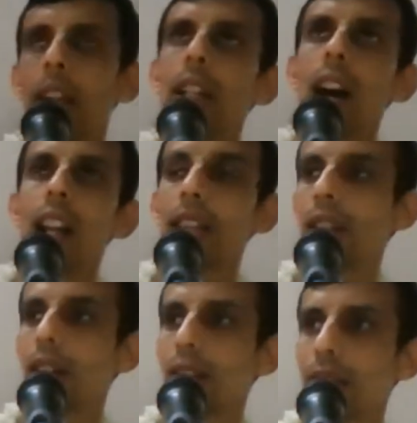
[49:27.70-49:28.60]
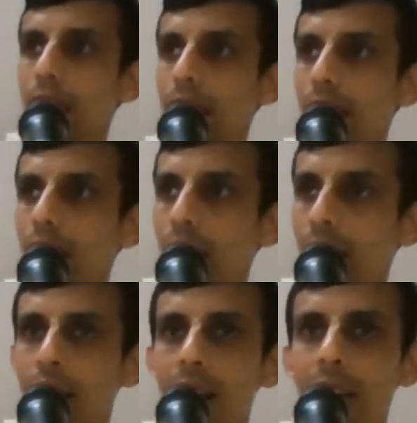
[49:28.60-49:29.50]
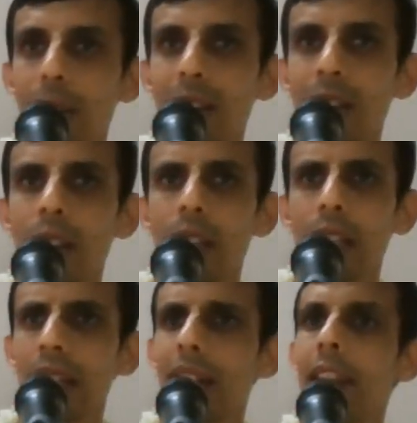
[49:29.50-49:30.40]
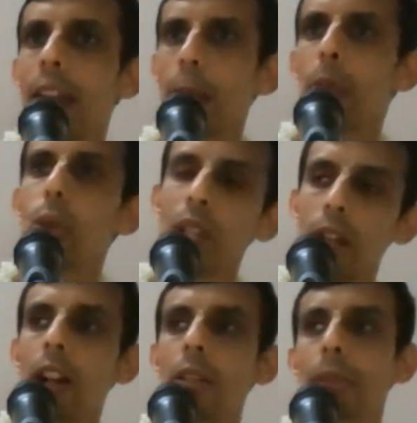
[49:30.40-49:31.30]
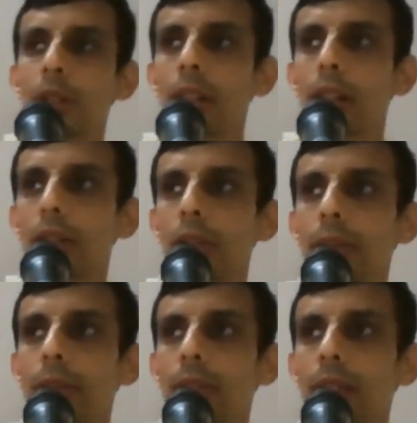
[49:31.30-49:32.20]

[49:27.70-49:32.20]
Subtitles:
And Ardharati. Ardharati means he need help to kill one person also.